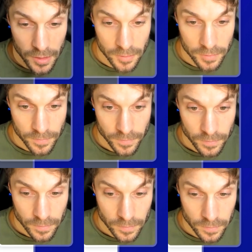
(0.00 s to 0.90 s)

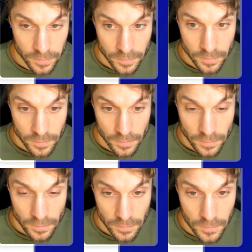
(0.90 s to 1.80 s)

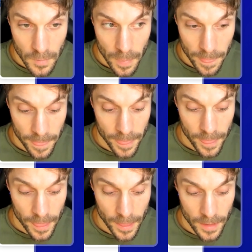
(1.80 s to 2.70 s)

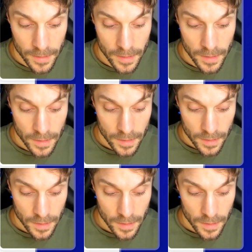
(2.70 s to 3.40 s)
[no speech]